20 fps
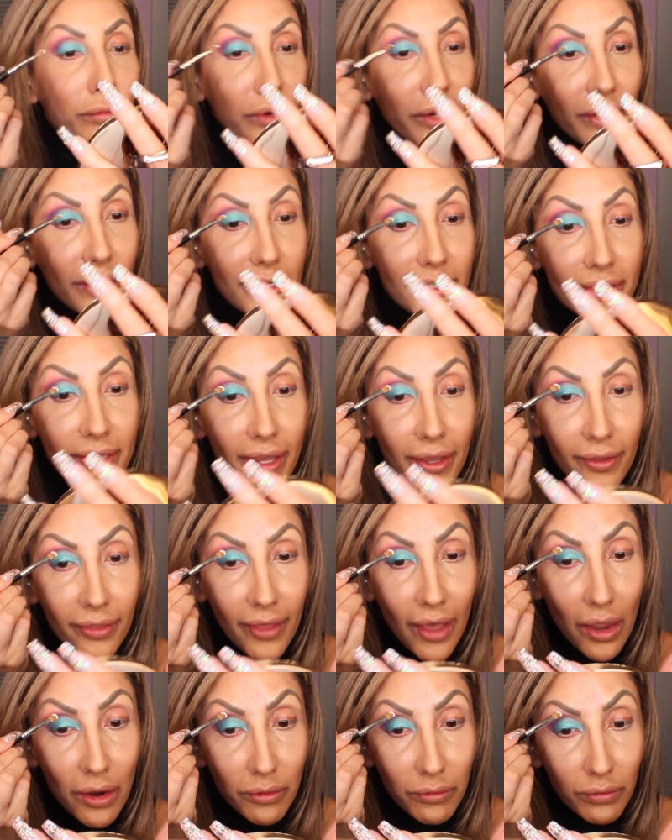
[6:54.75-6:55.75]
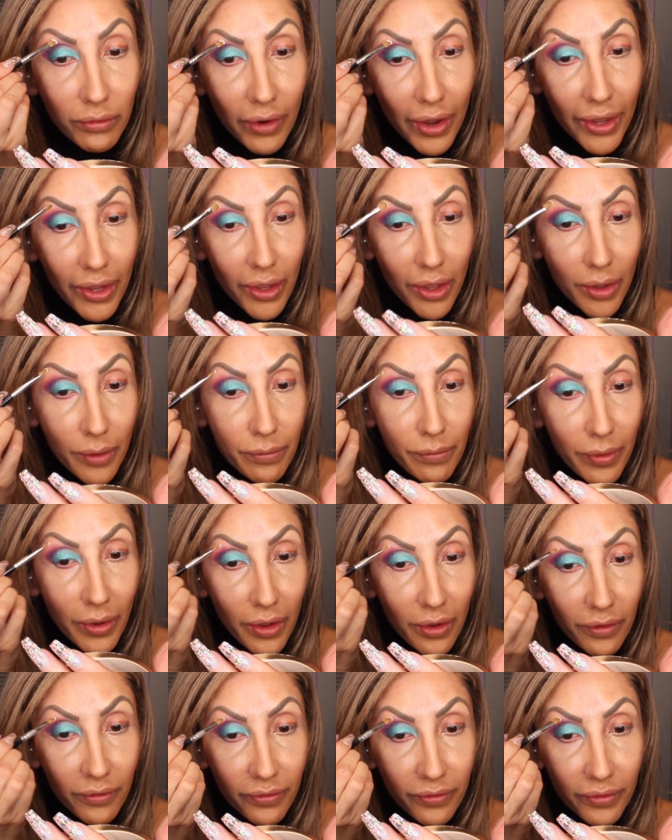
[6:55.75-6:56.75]
we're going to take that right
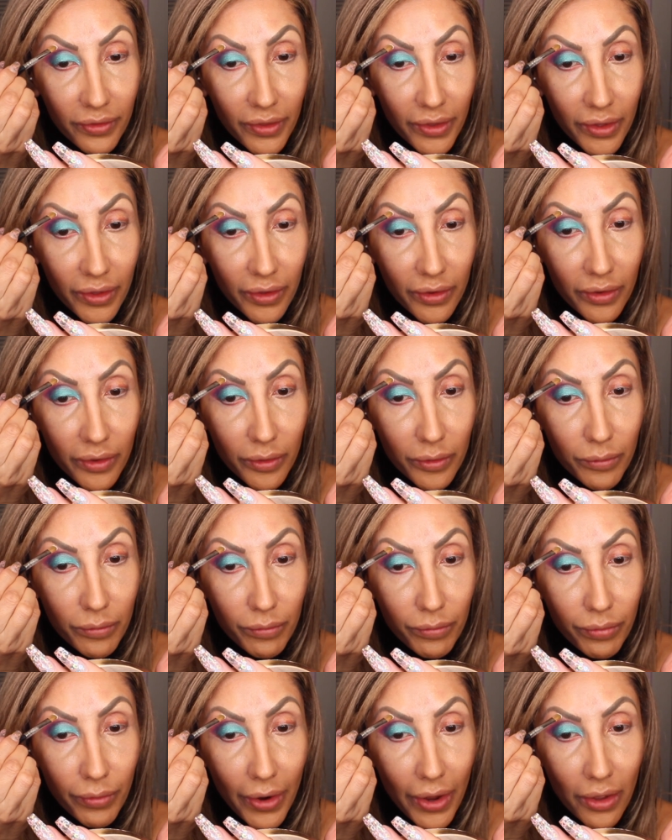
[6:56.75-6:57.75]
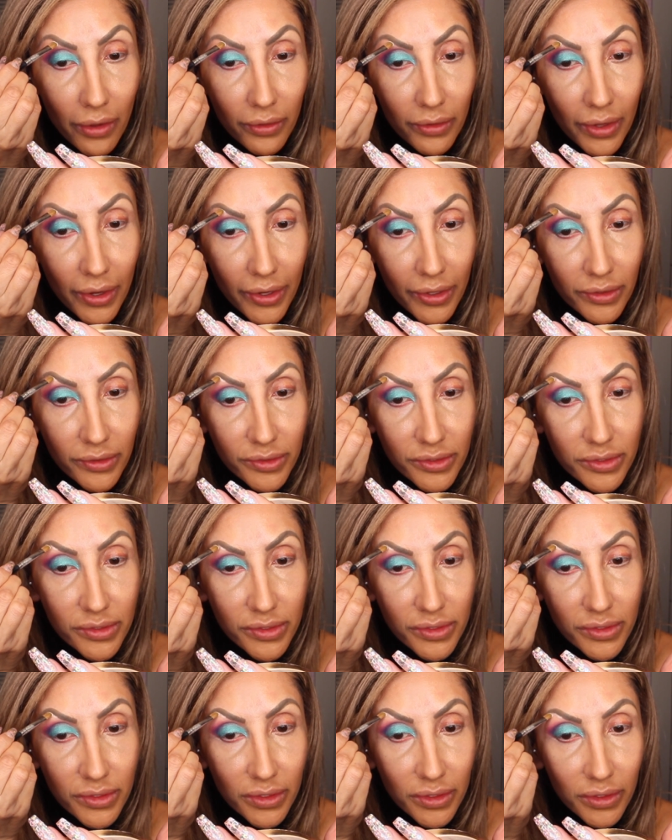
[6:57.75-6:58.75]
above the brow line
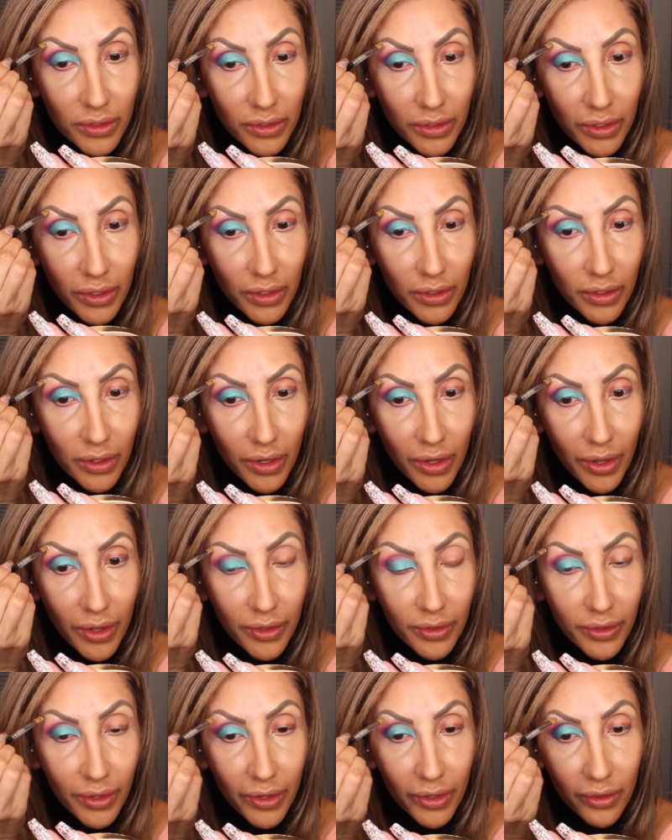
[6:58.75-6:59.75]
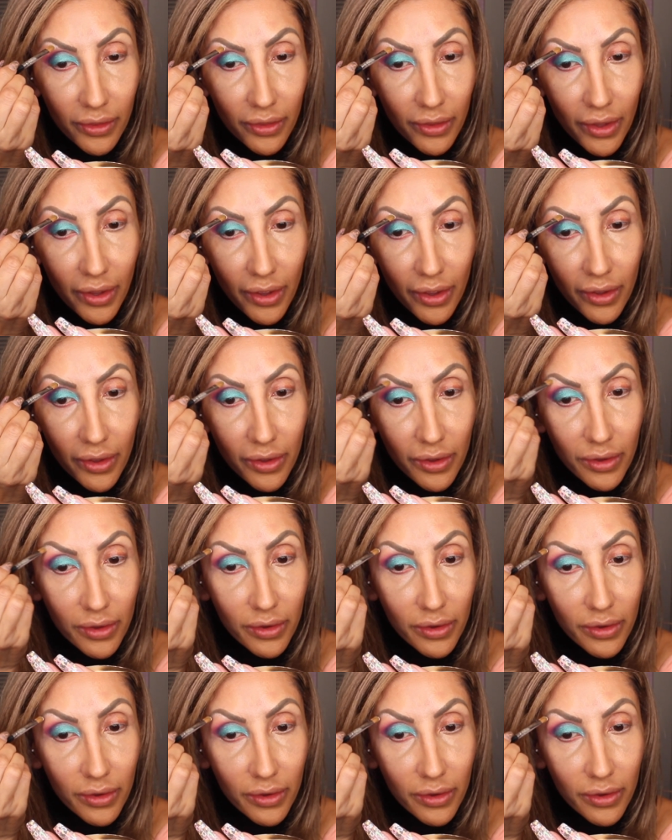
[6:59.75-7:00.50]
just to kind of highlight that.